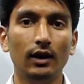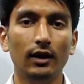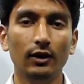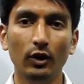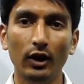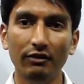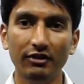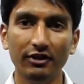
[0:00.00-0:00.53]

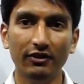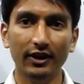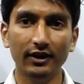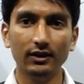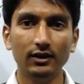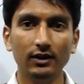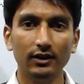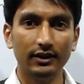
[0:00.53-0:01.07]
Hello
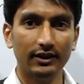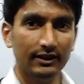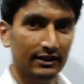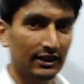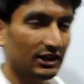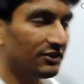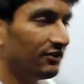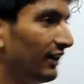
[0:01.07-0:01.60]
everyone, in
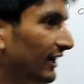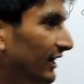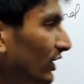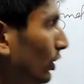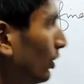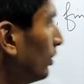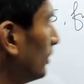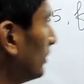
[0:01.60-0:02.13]
this
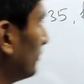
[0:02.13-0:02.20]
video